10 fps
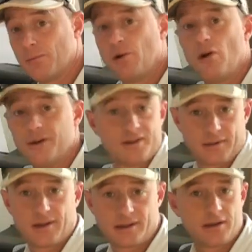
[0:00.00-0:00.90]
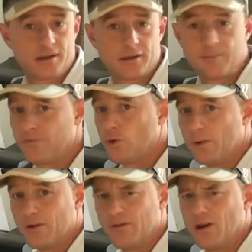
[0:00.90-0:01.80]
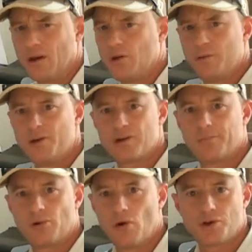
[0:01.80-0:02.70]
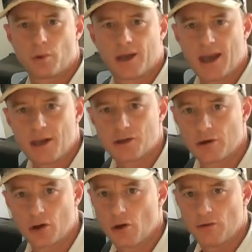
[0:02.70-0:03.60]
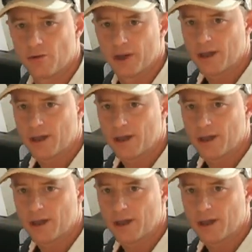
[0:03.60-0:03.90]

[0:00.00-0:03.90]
Compliance. It's informative, You'd be surprised what a car's got to go through to